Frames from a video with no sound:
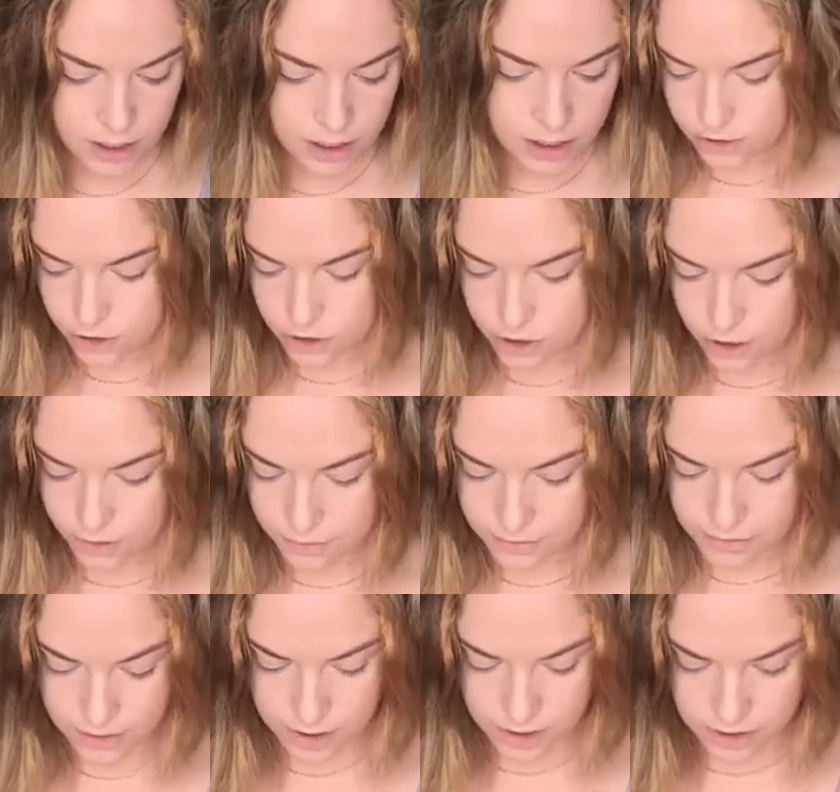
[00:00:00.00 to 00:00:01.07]
So
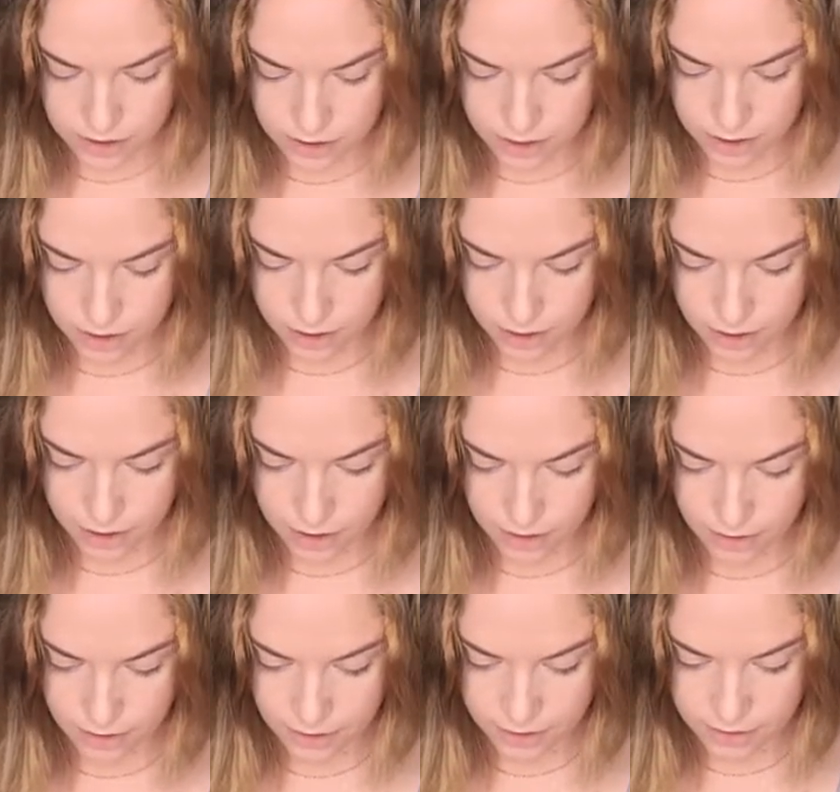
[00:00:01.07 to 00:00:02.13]
these
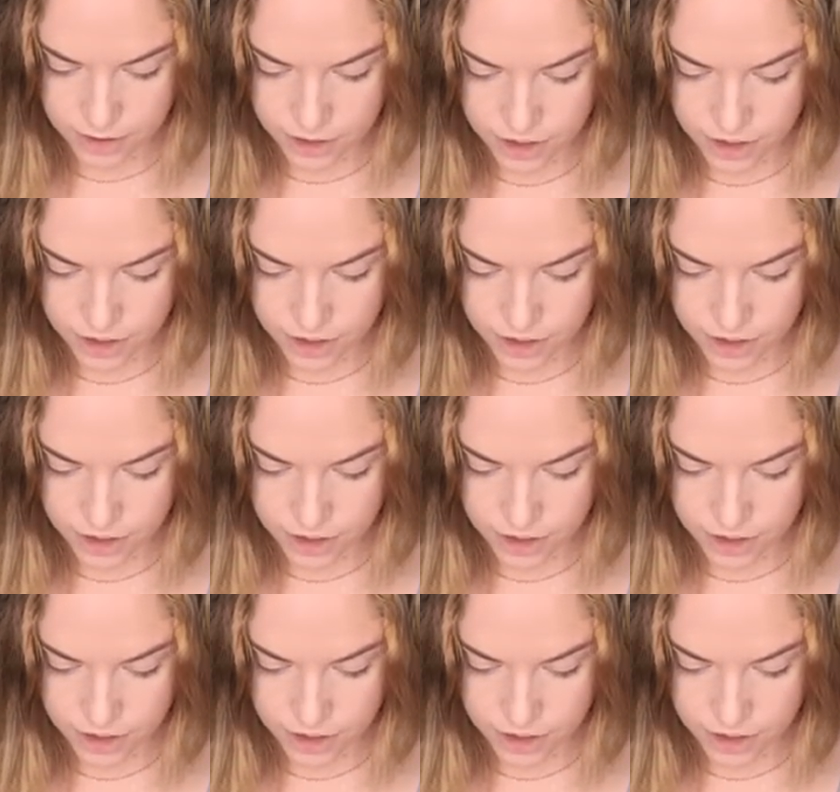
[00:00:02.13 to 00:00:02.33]
are